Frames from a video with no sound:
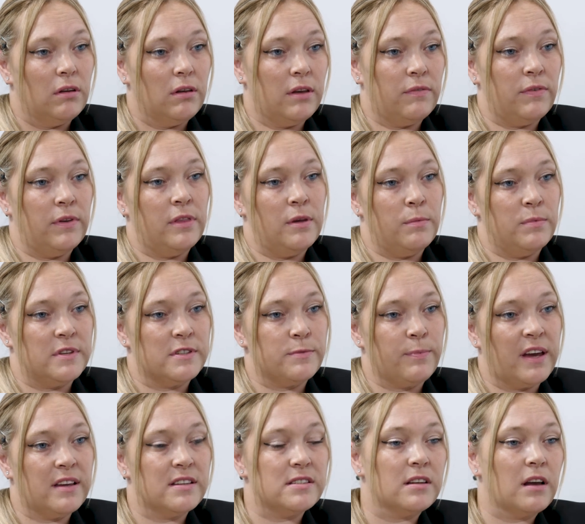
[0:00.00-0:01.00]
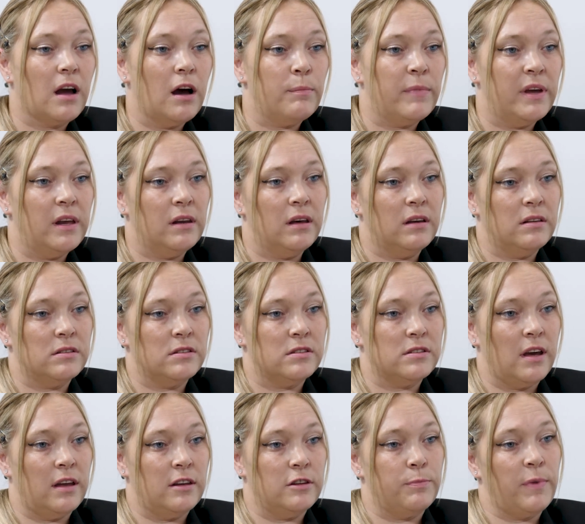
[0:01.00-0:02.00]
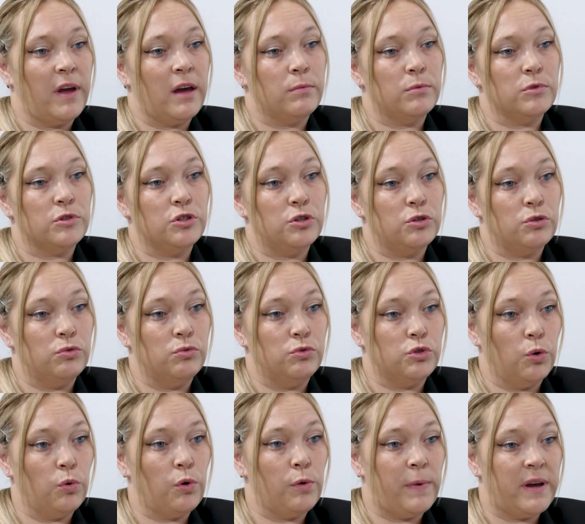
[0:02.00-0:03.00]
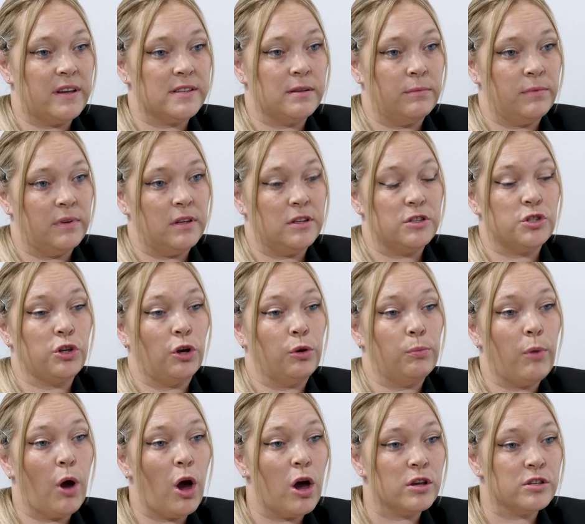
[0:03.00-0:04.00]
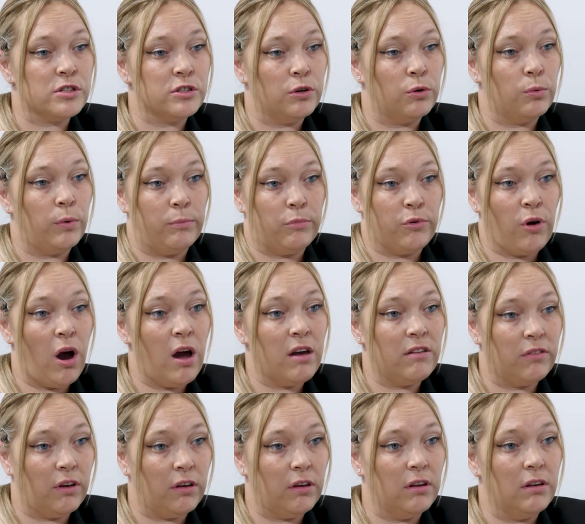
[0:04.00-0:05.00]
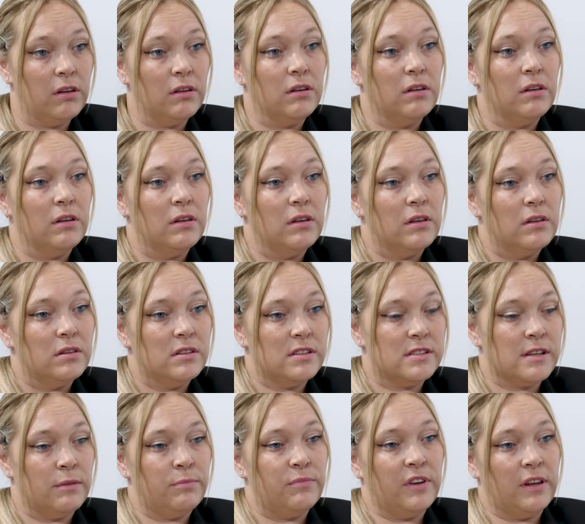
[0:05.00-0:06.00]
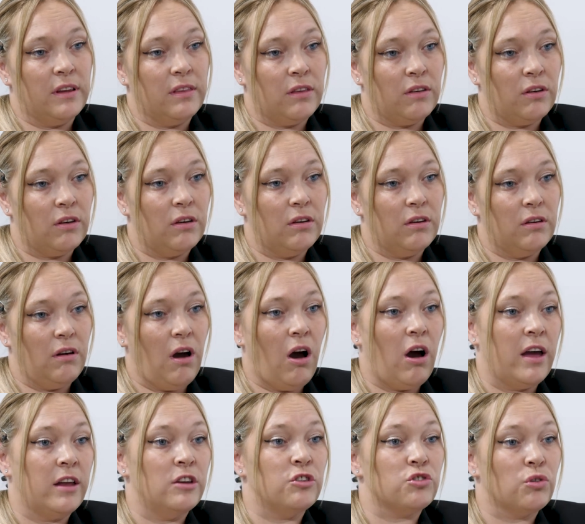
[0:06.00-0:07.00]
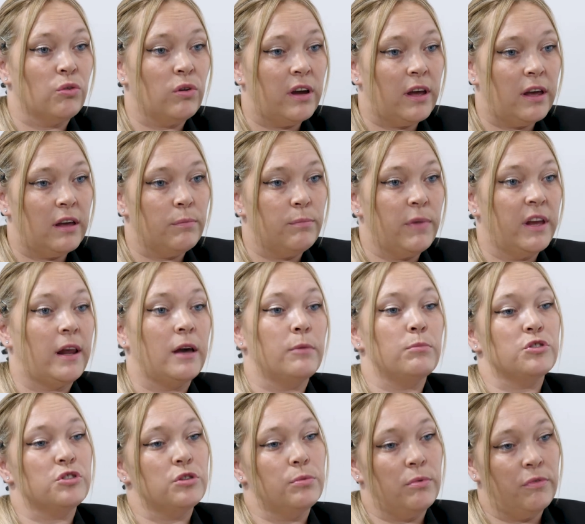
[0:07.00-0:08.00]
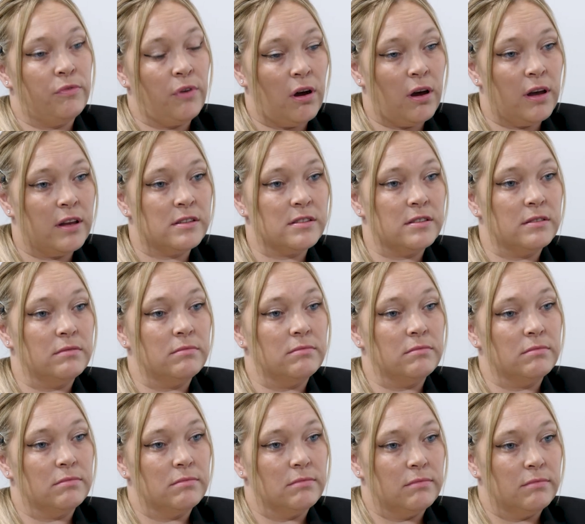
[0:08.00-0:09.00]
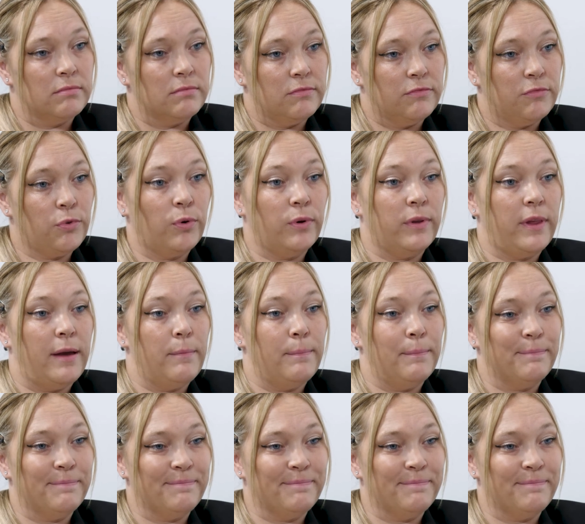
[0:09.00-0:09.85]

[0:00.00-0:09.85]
giving them the space to come in and be able to talk about something that's so personal and private is something that I enjoy being able to provide for them.